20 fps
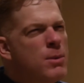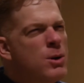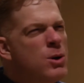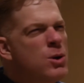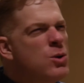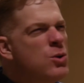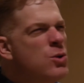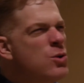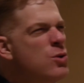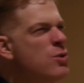
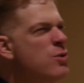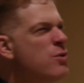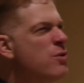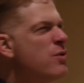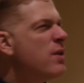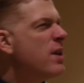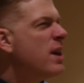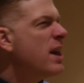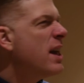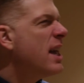and
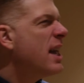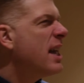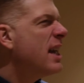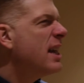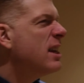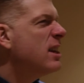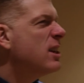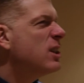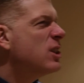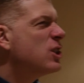he
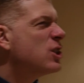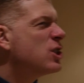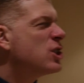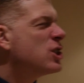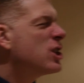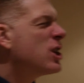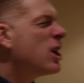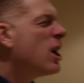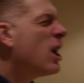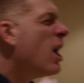used
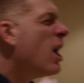to